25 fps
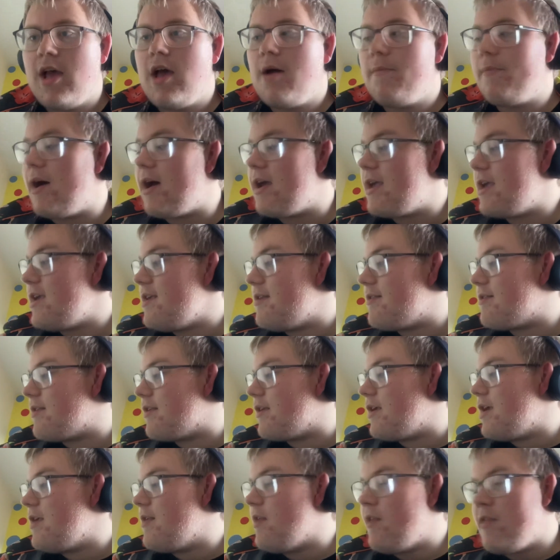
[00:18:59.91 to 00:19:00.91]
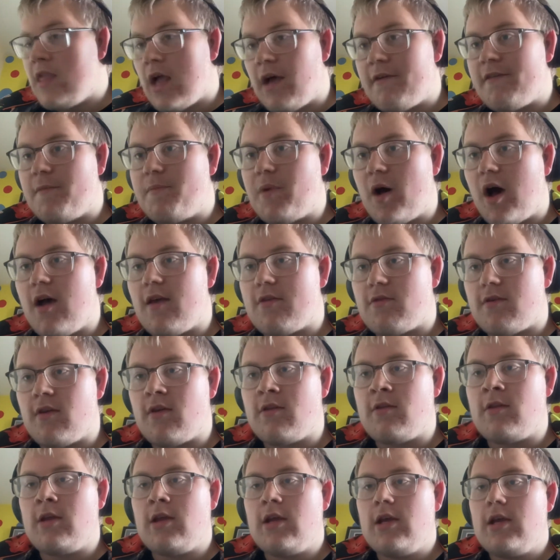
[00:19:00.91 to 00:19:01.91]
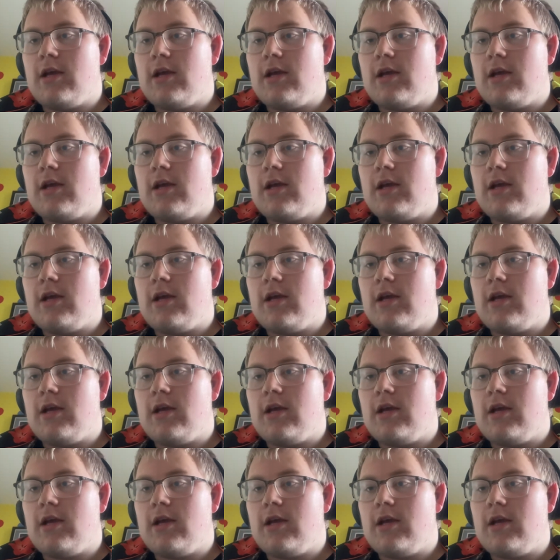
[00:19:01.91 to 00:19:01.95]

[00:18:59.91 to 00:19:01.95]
But he's another person.